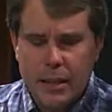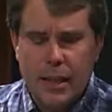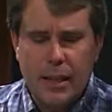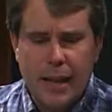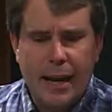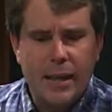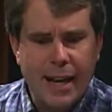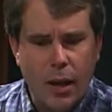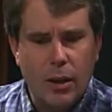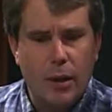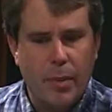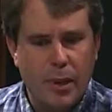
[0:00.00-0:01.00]
actually, I think I had the
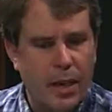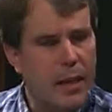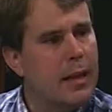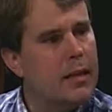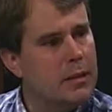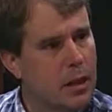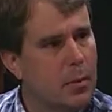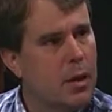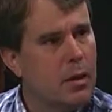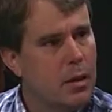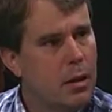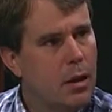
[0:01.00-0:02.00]
outline by the end of that
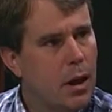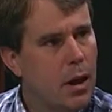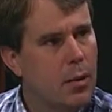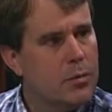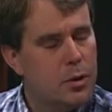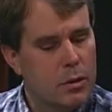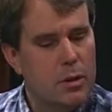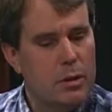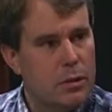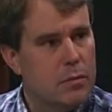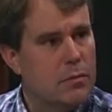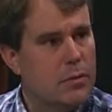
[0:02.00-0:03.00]
summer. Okay, um, so pretty
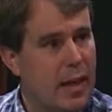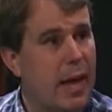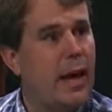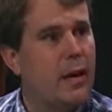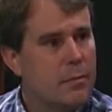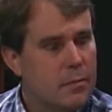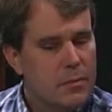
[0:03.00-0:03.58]
quick. Yeah.